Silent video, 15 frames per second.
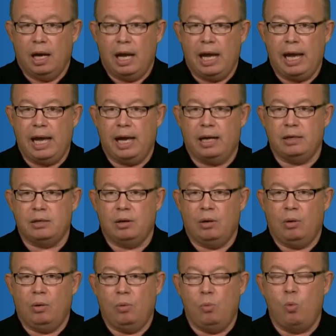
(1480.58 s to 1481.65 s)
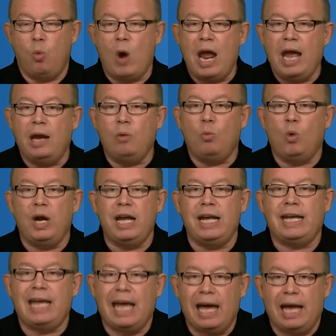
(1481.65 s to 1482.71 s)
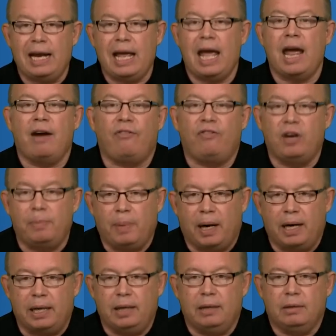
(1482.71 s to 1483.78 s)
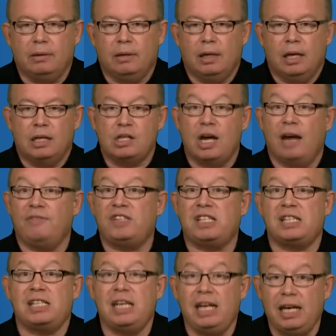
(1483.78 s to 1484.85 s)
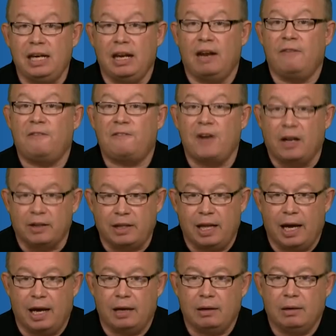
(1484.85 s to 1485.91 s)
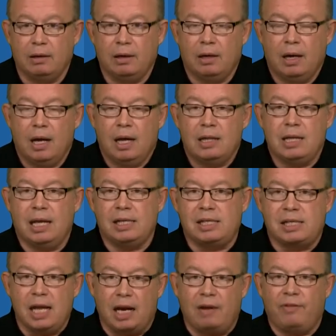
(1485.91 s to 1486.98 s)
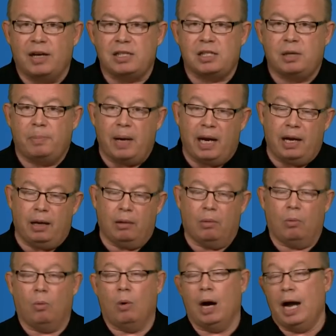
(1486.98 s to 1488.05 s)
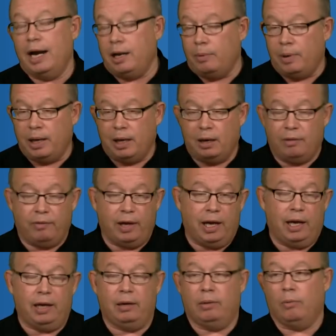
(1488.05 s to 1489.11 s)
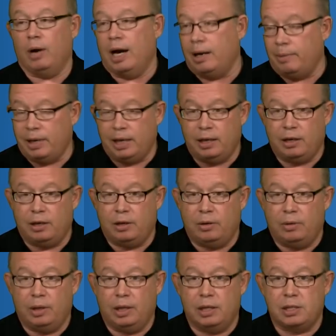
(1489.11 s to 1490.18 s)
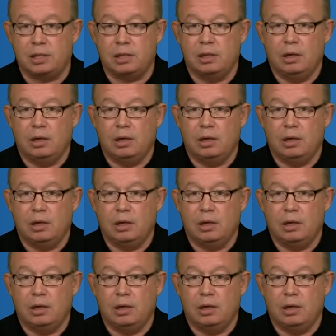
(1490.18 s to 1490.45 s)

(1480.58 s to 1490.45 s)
And when we get everybody to have seen and felt that, then instead of us debating why do we innovate, why do we need to do this,